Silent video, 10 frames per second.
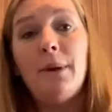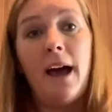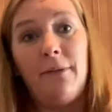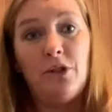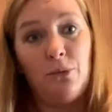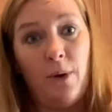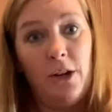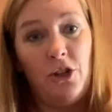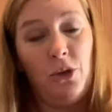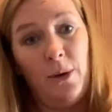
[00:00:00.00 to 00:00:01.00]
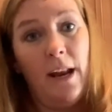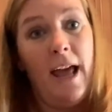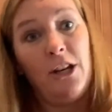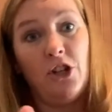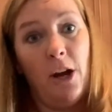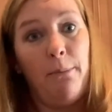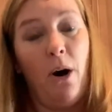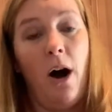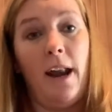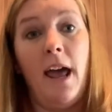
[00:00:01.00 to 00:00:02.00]
have to run to it and jump
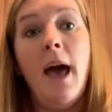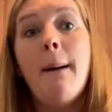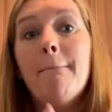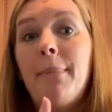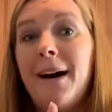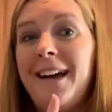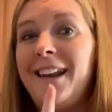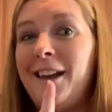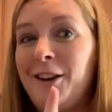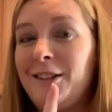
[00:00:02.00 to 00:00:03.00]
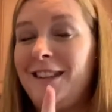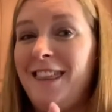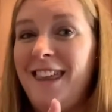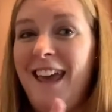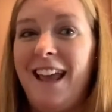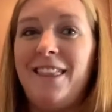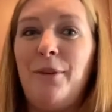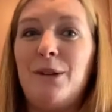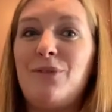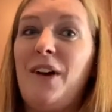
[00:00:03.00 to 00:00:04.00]
on it. But here's the thing
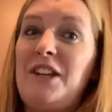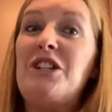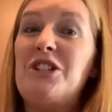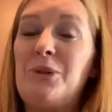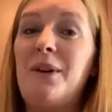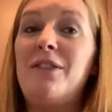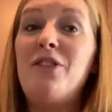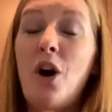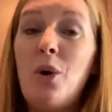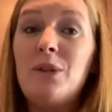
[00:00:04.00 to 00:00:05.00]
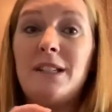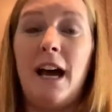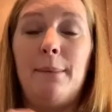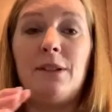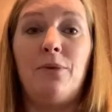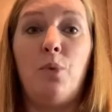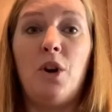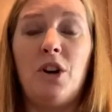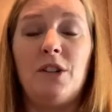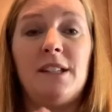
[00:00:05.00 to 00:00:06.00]
that was fun to do with those types of
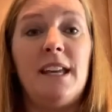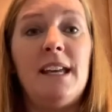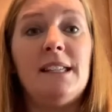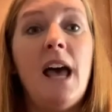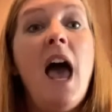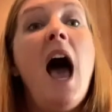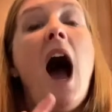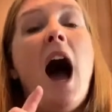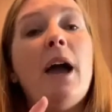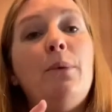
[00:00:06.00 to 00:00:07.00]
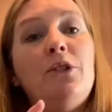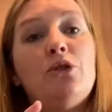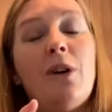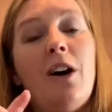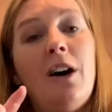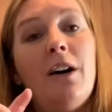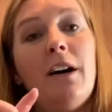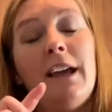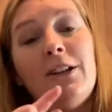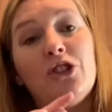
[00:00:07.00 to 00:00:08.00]
words is I would draw
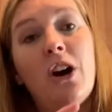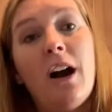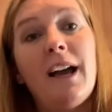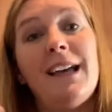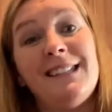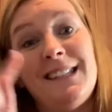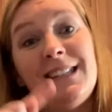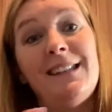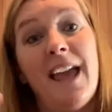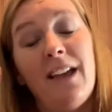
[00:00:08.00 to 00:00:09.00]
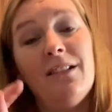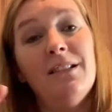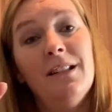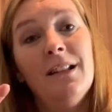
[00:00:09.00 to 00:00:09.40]
in chalk a snail,